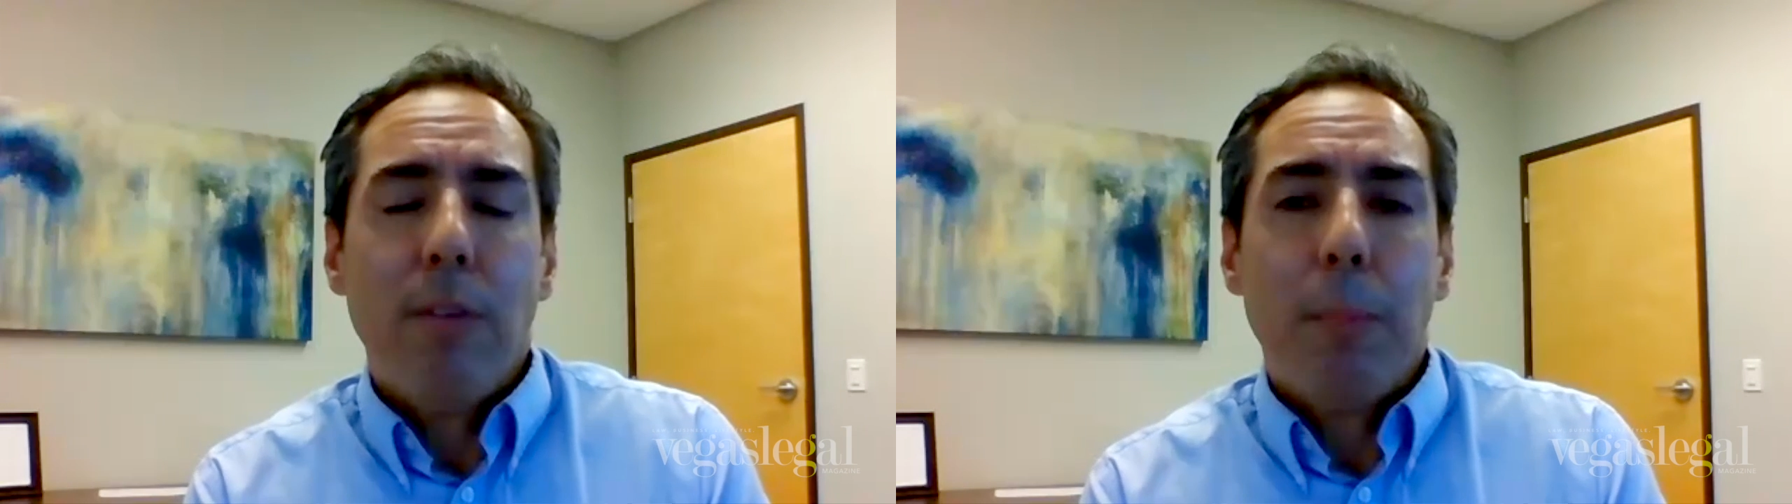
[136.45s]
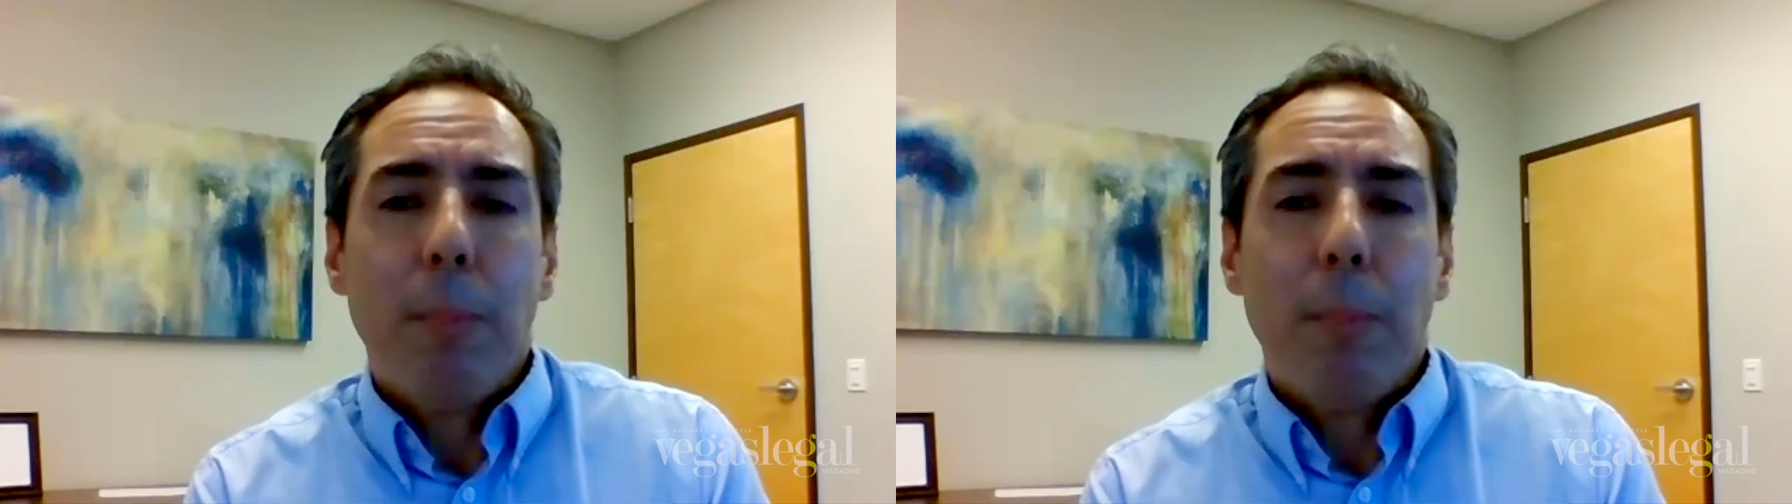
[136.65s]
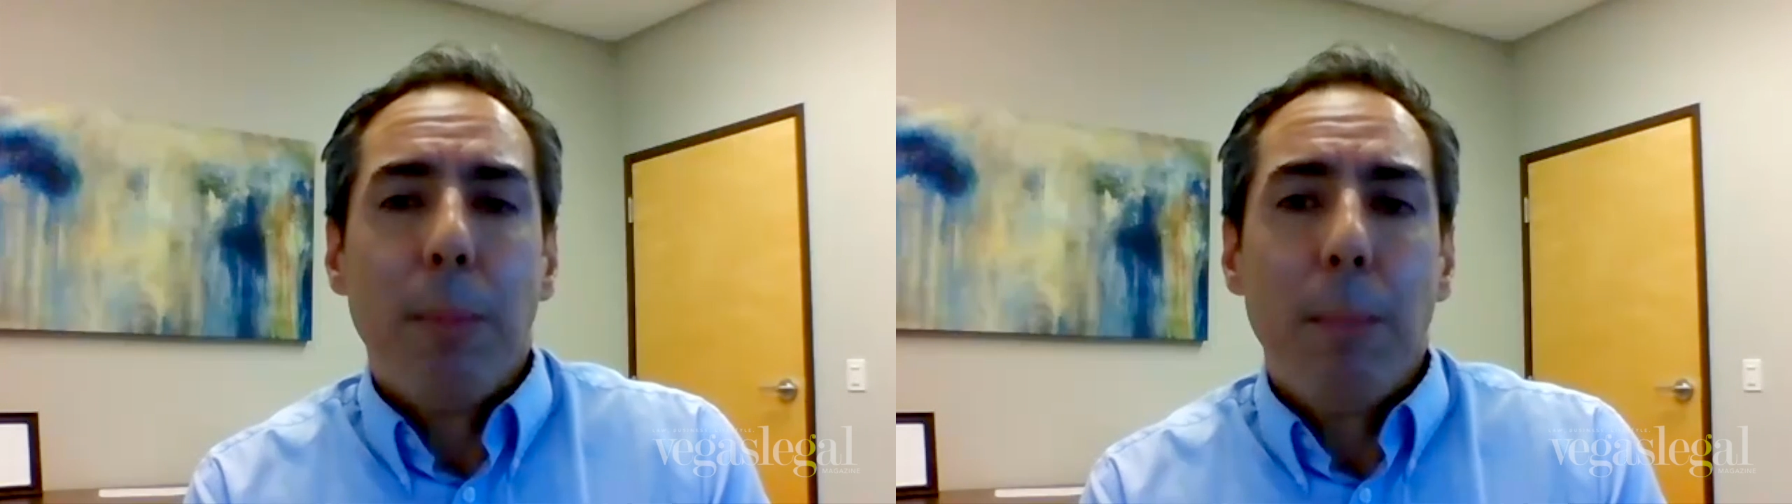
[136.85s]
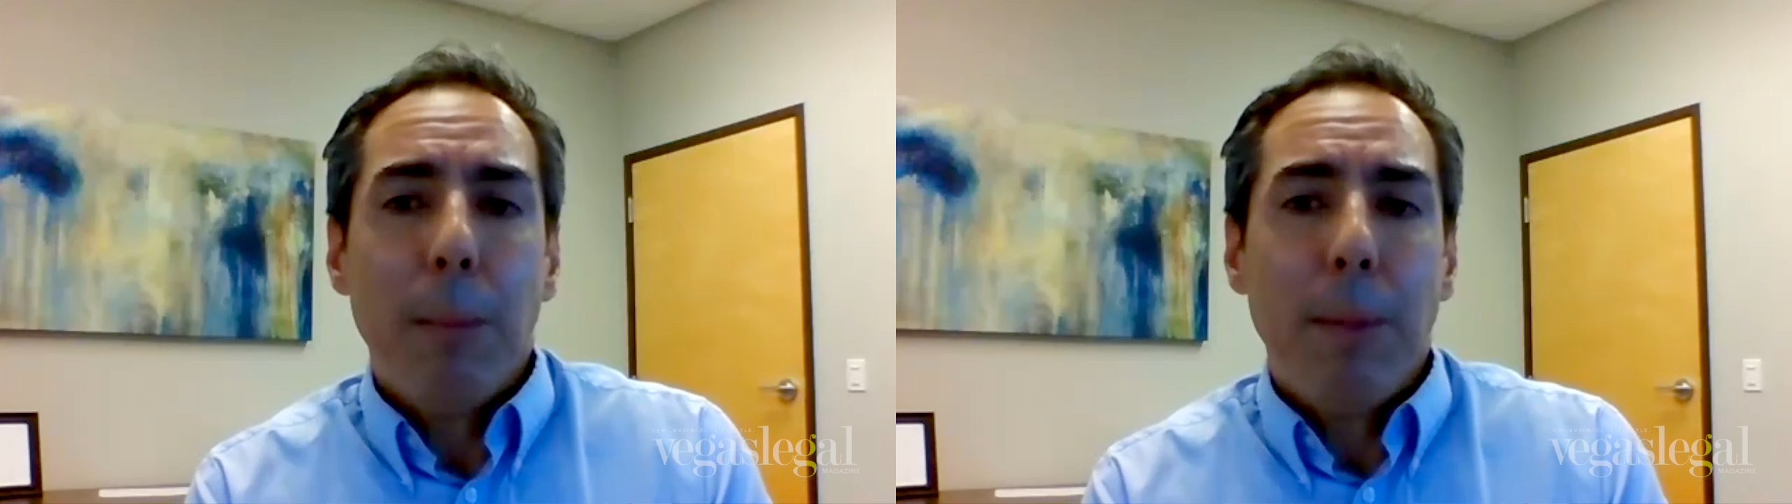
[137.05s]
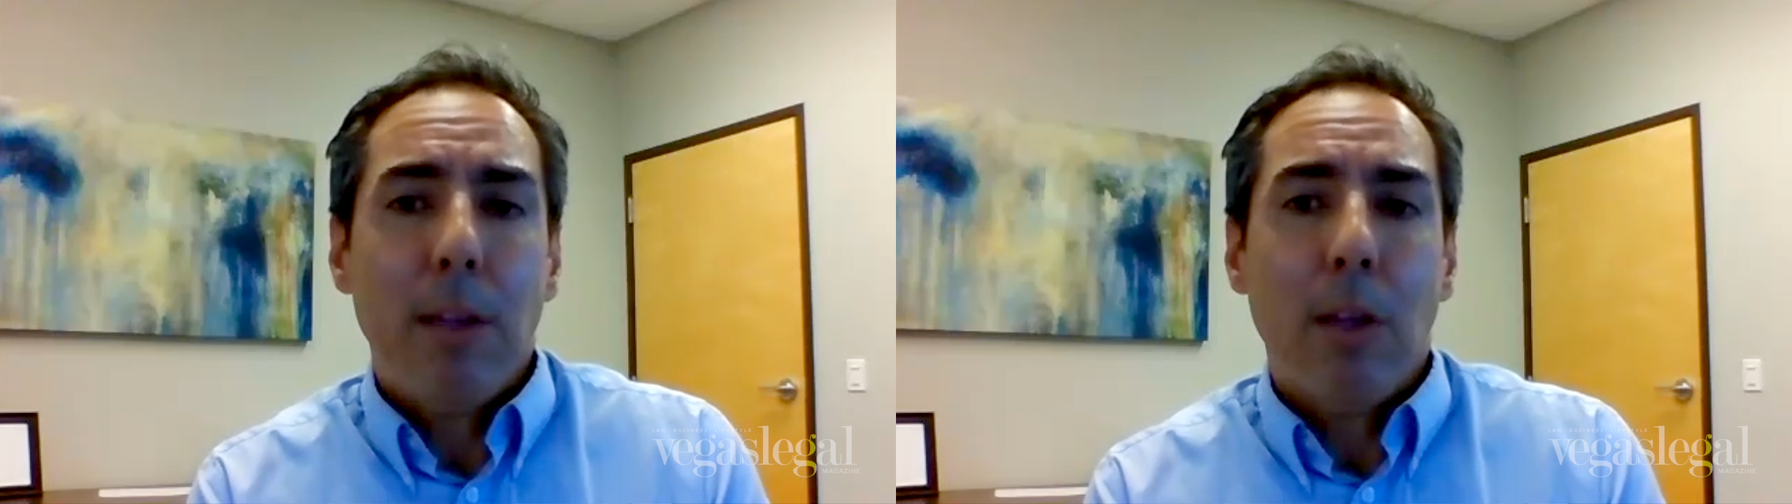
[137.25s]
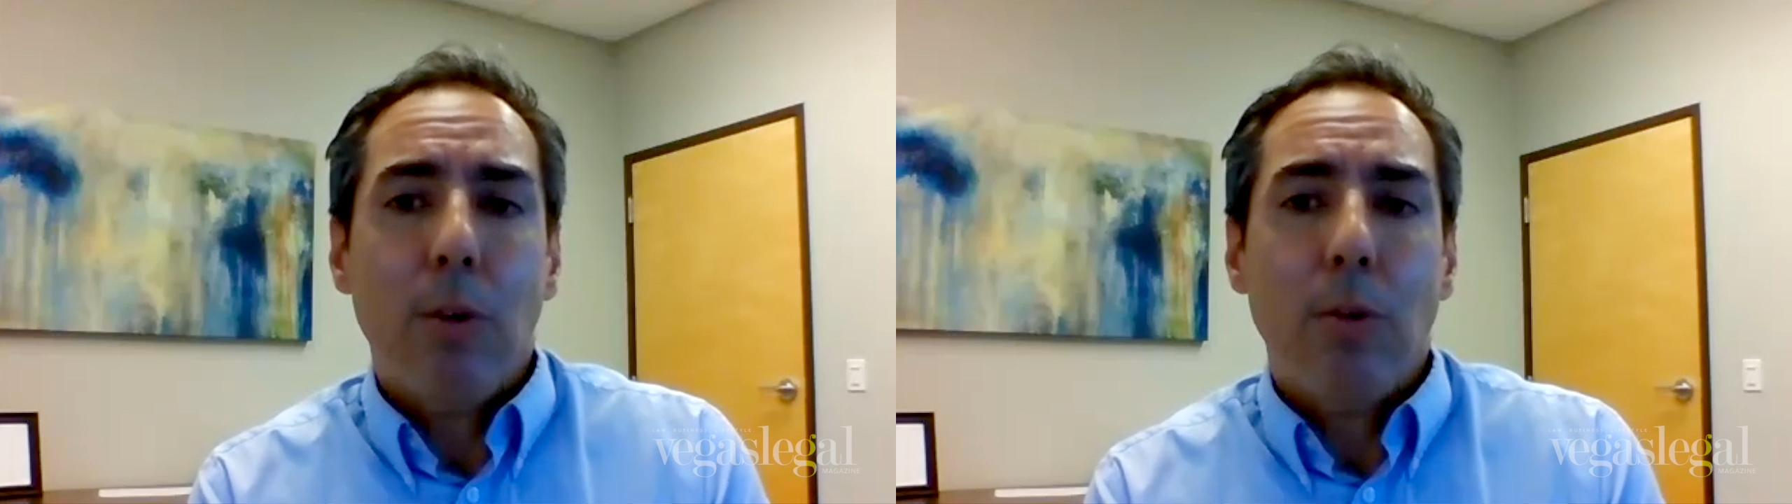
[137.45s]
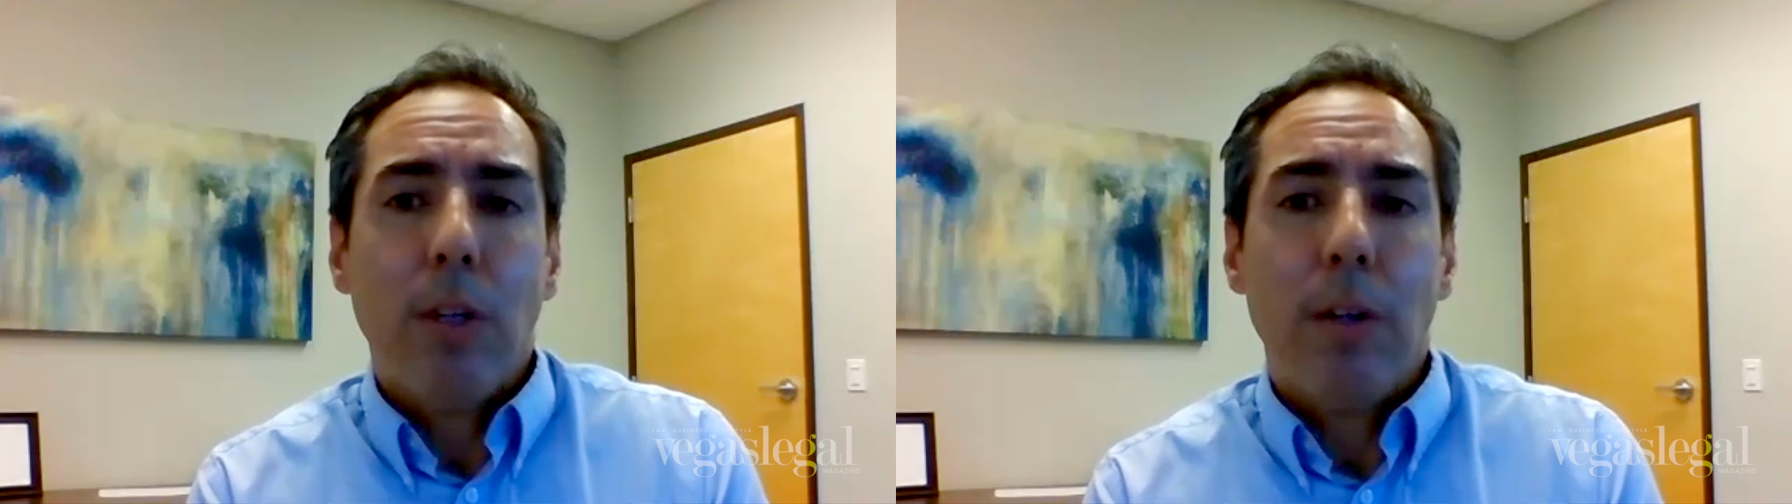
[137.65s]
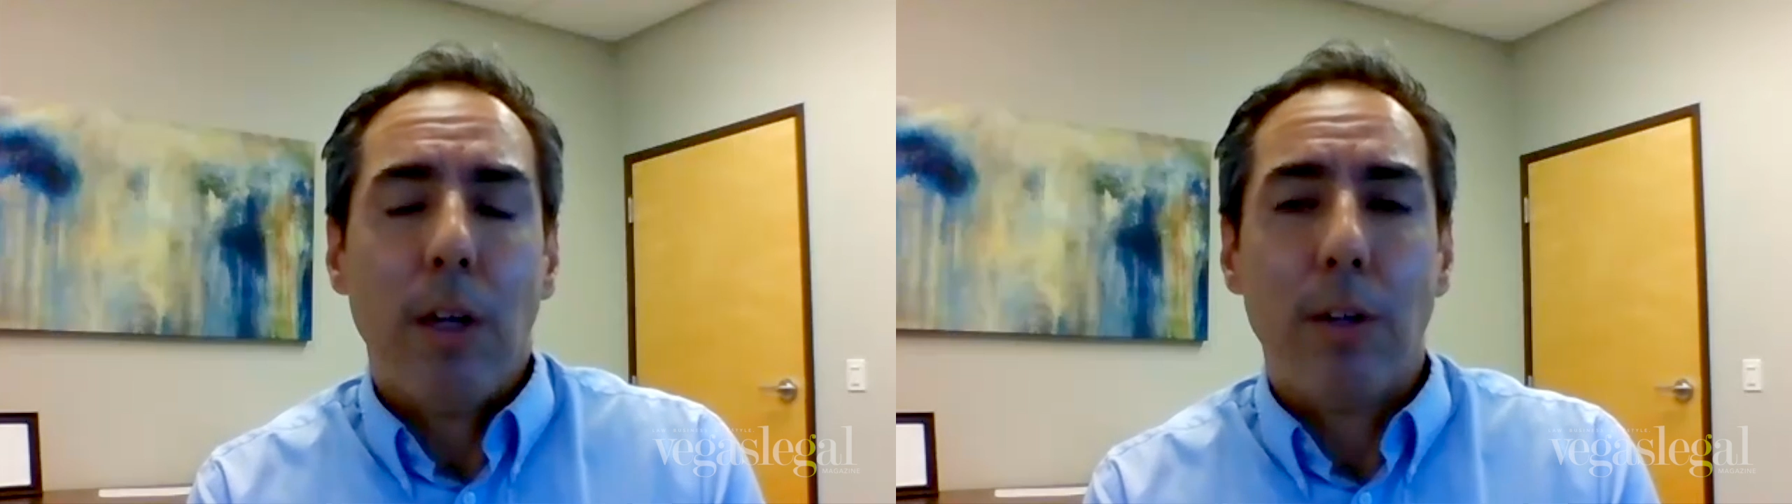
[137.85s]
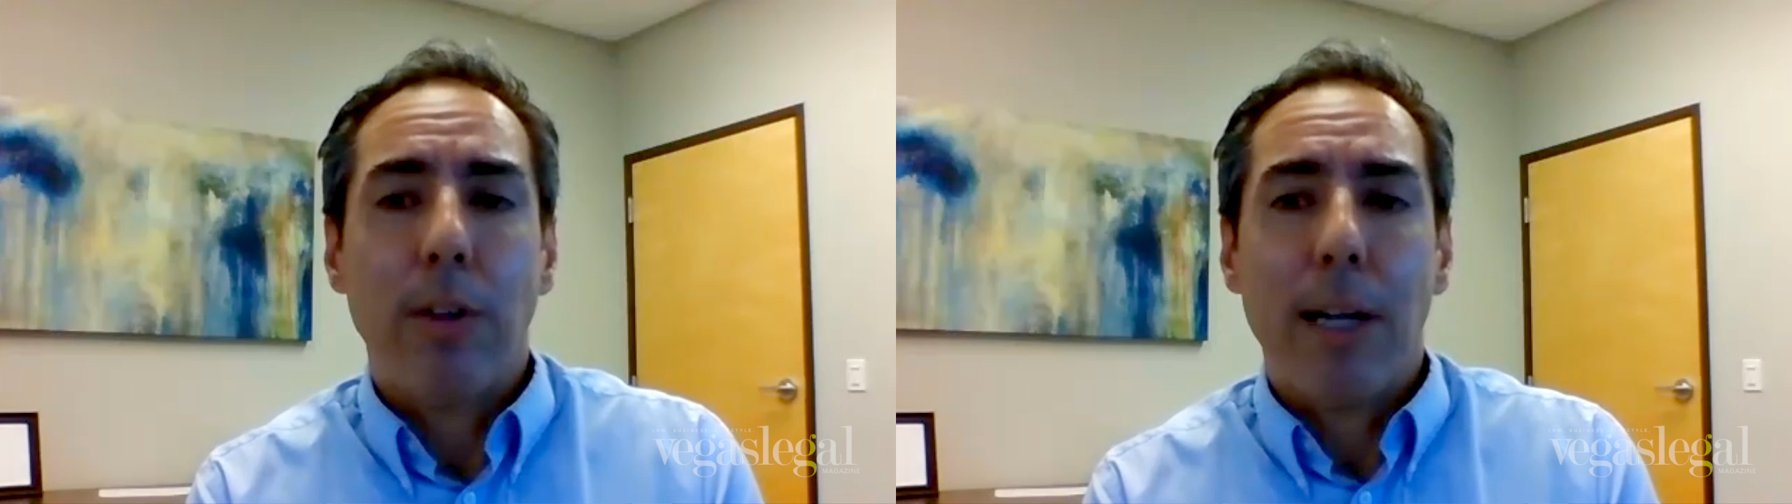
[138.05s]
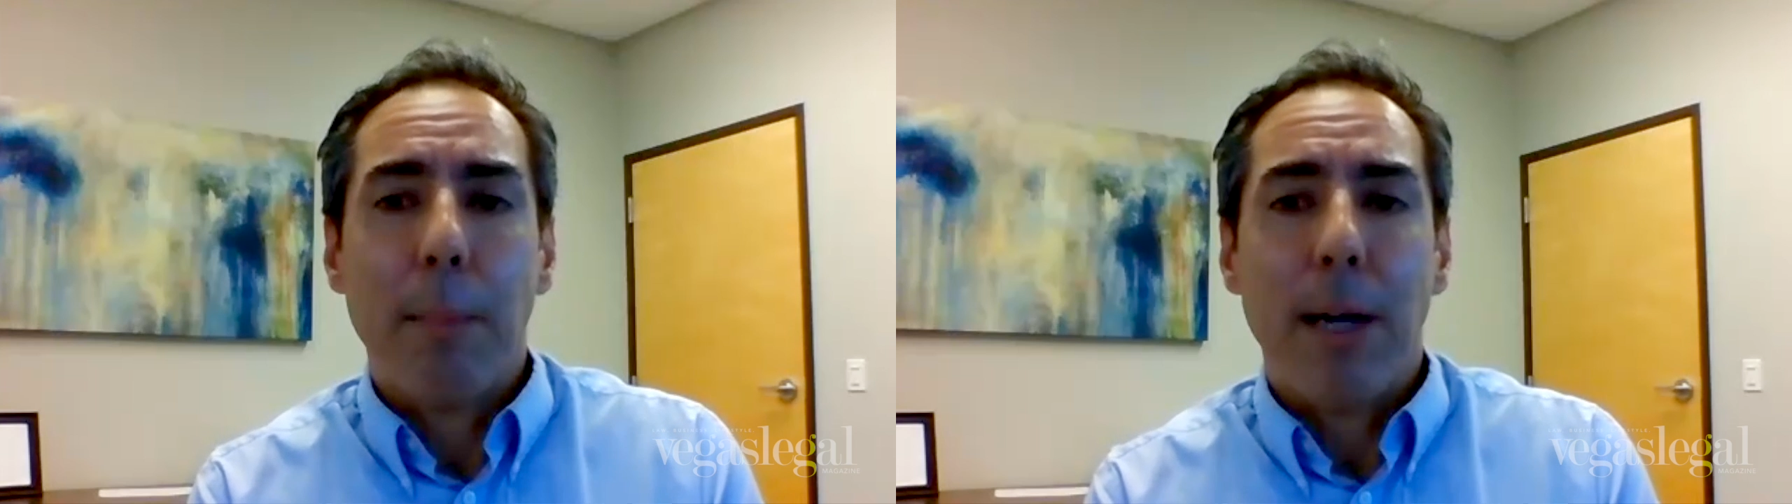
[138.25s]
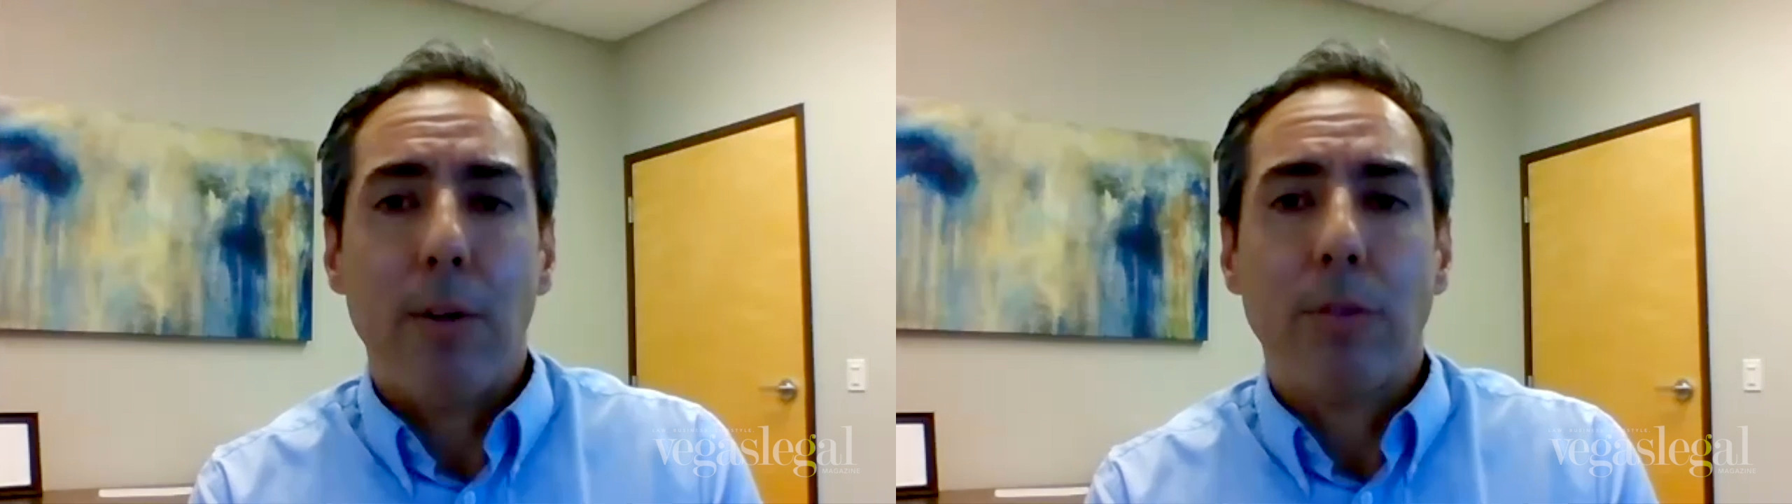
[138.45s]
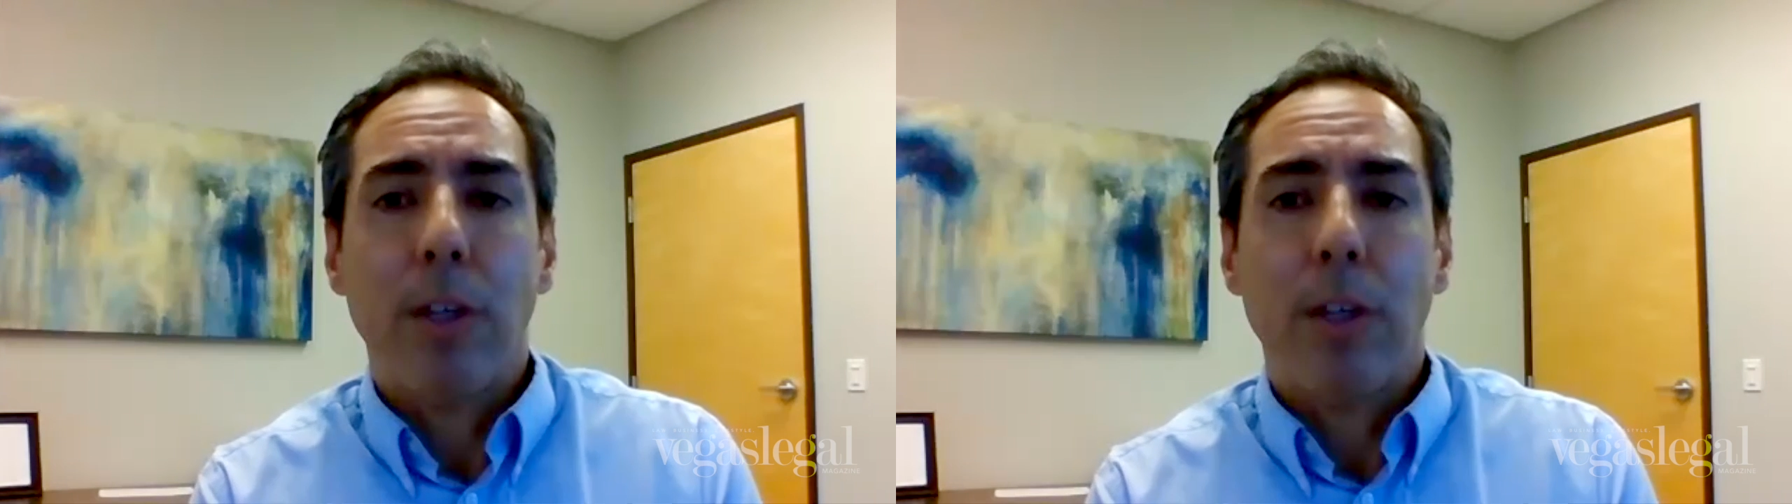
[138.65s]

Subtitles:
PPP loan under that amount,